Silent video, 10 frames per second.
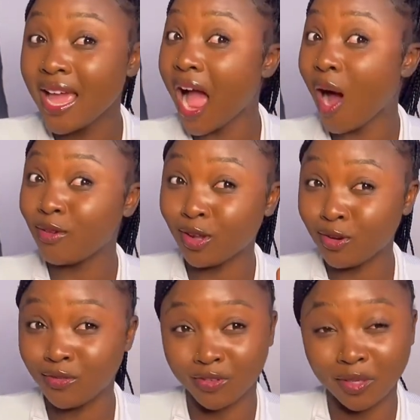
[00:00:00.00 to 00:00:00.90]
I will not
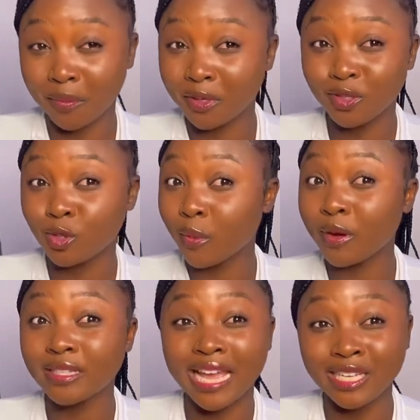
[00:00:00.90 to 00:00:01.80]
look for somebody's trouble
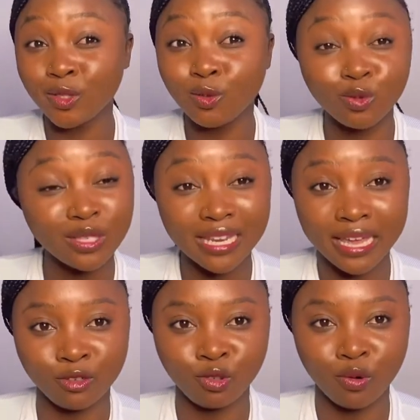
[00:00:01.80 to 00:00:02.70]
because I don't
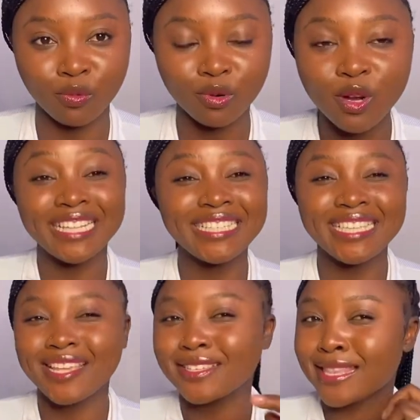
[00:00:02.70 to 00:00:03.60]
like trouble. This
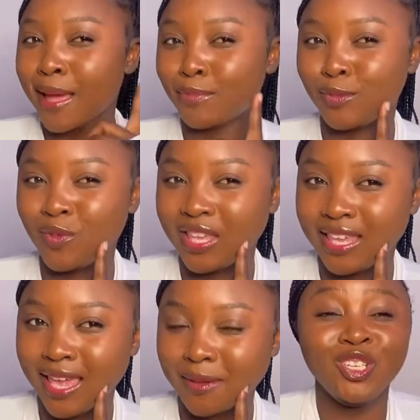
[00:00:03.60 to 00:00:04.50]
girl slapped me
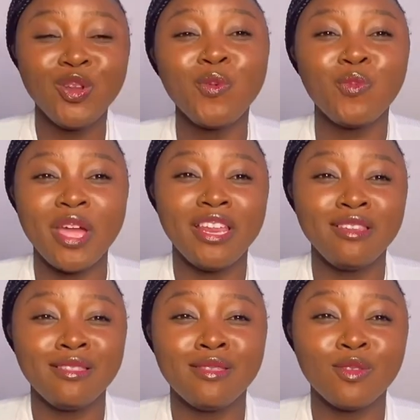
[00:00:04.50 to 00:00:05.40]
here. You know,
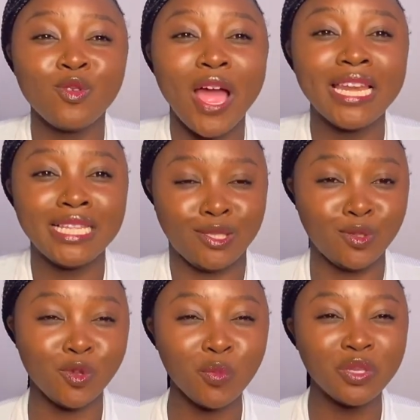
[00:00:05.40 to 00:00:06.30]
when you are
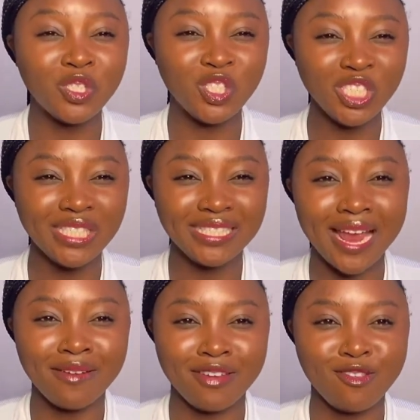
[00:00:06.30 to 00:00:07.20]
little, they'll be
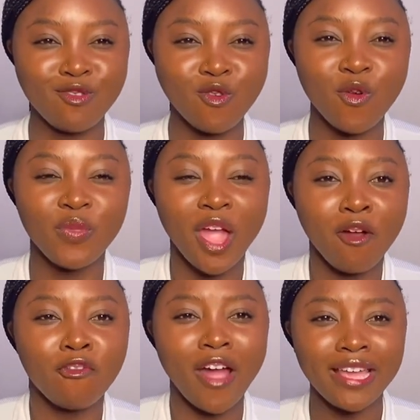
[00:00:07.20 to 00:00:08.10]
gingering you.
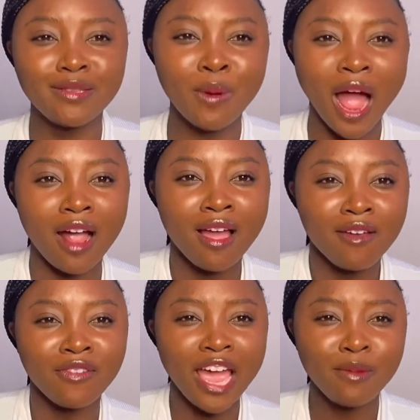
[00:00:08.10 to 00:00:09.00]
Fight back,
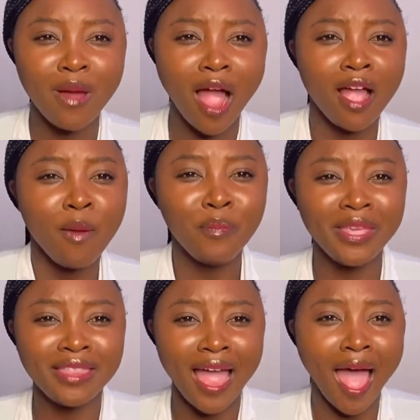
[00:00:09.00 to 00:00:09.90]

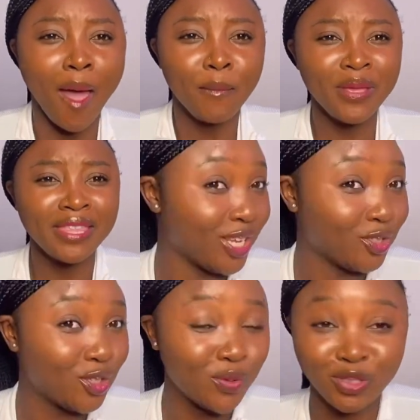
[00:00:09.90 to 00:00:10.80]
beat her. Do
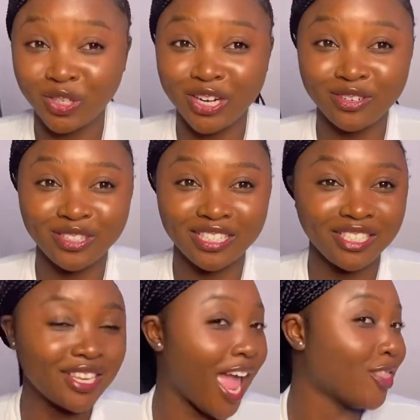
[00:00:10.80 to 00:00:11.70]
you know what your girl
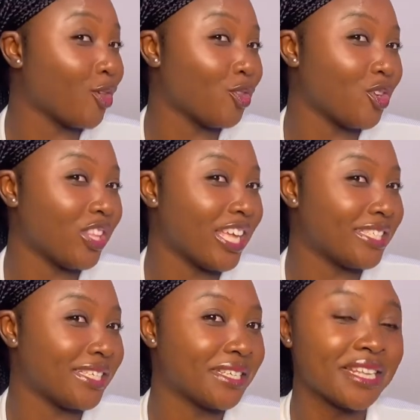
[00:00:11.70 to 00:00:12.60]
did? I turned the other
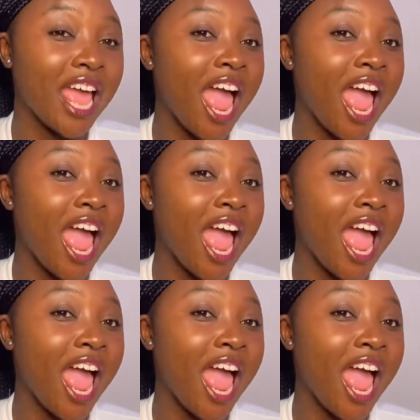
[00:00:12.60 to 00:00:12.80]
cheeks.